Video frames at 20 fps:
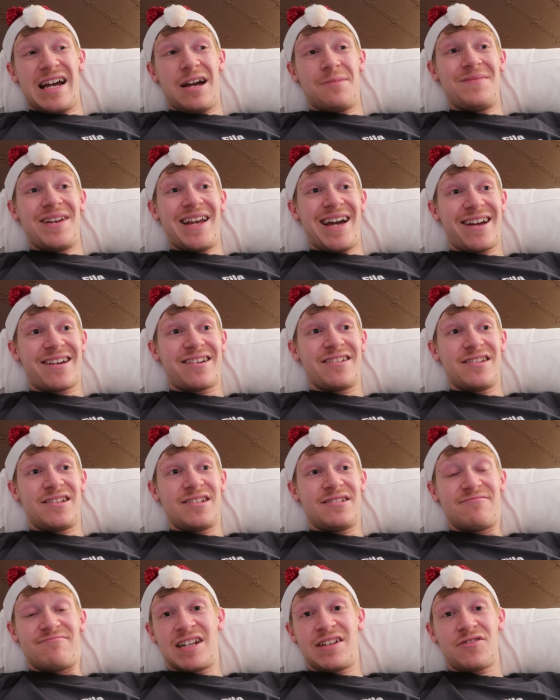now I'm
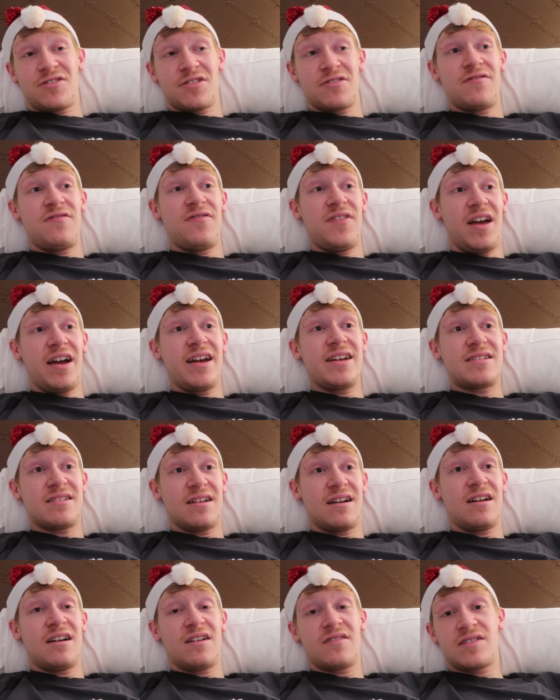knackered, and I've got a flight
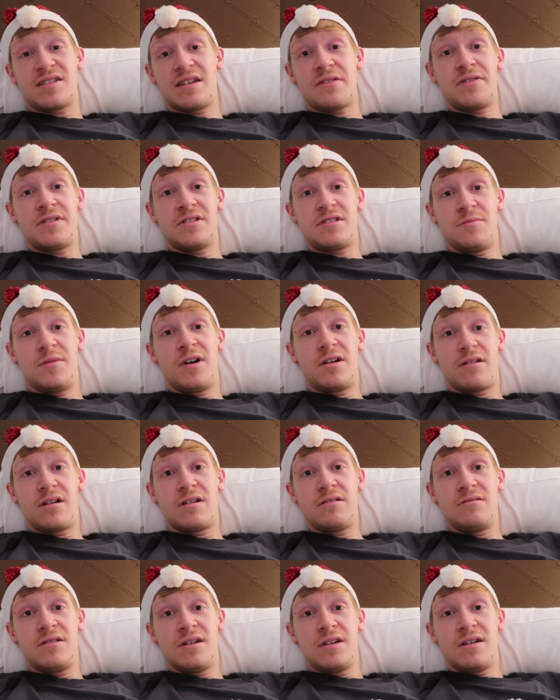at 7:30
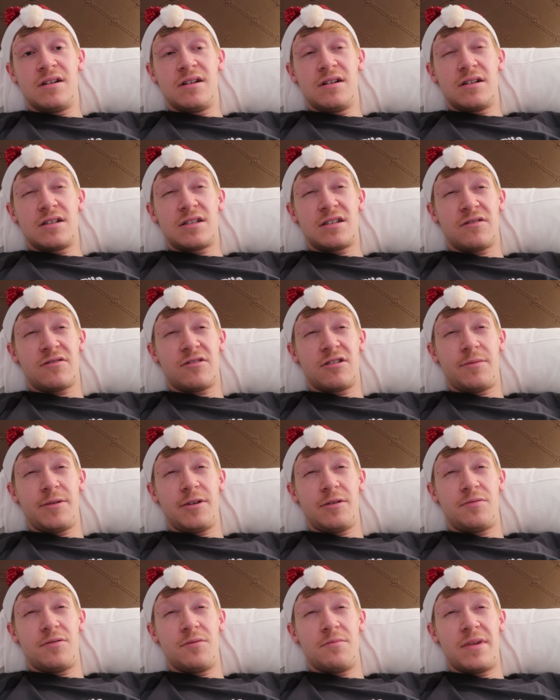tomorrow. So I've got to
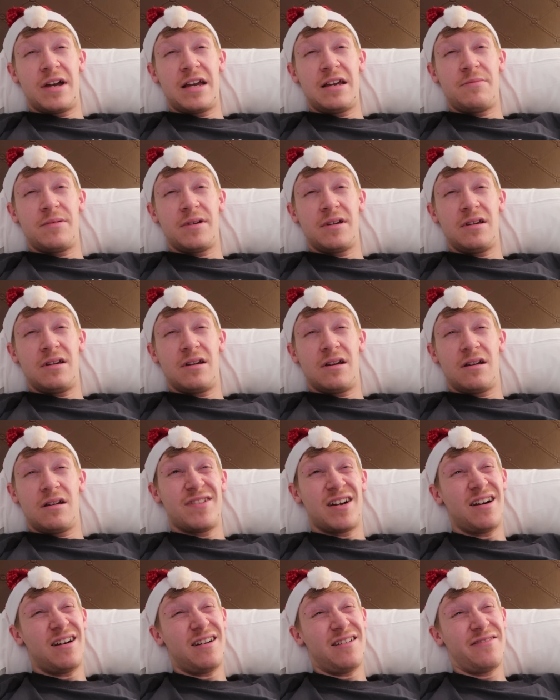be up at maybe
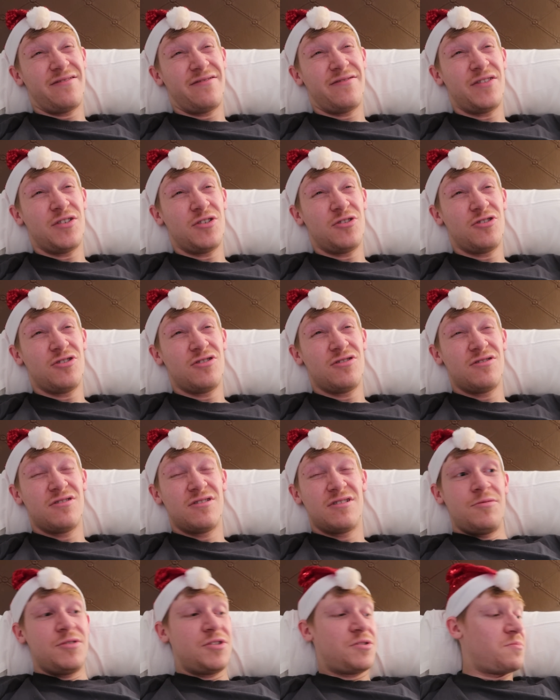4:30,
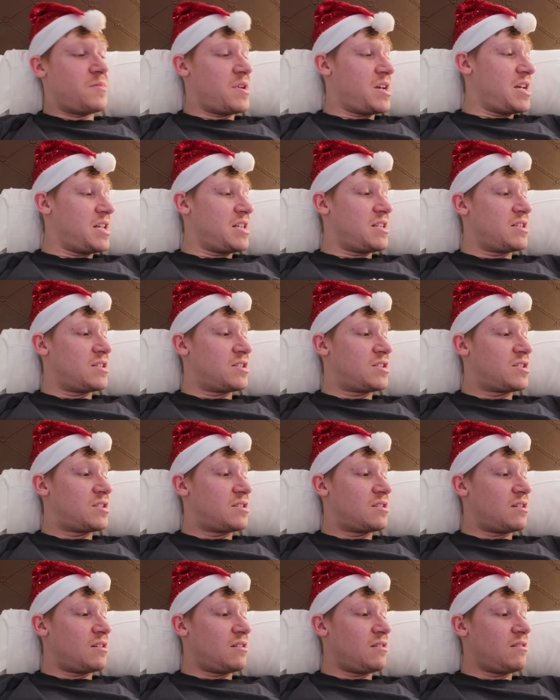which
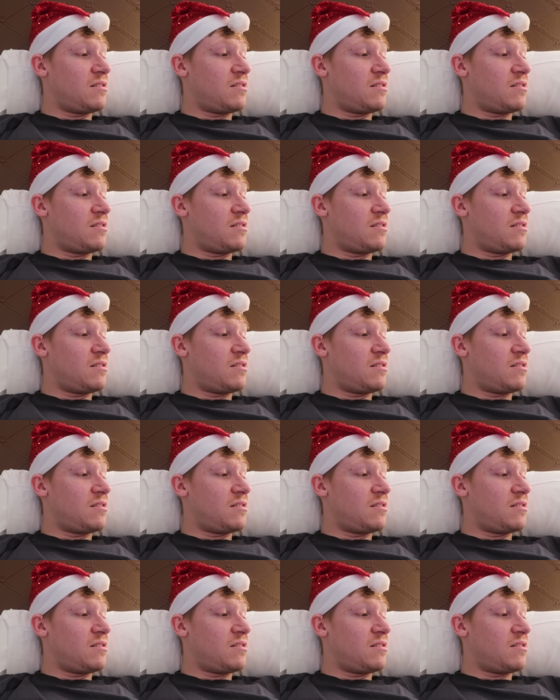means